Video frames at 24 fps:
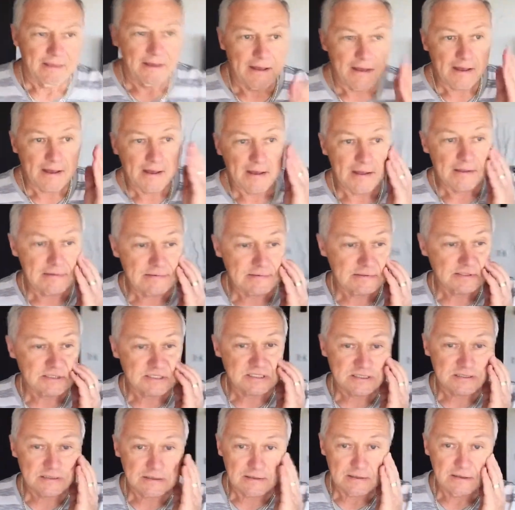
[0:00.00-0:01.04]
And
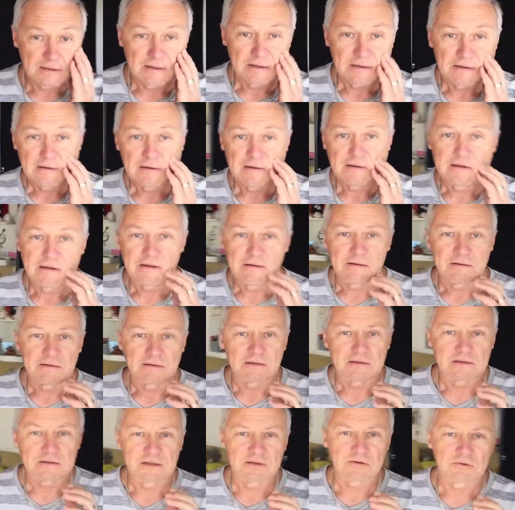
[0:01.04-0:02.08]

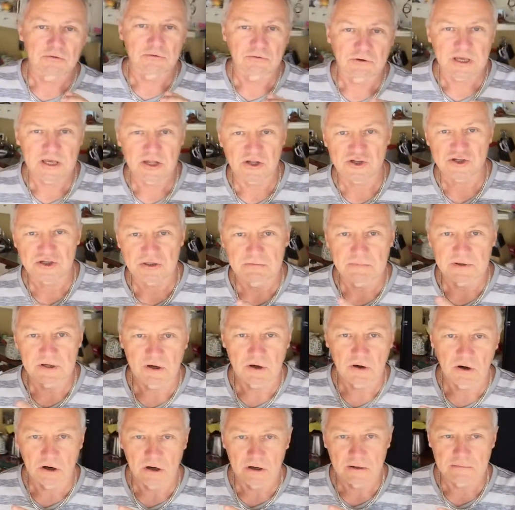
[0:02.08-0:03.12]
little kitchen
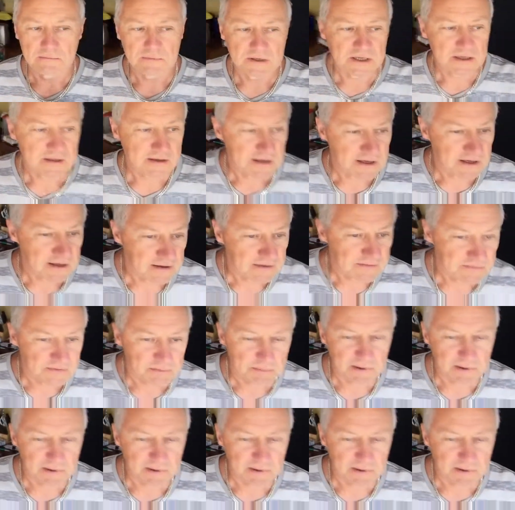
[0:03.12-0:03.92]
behind me here.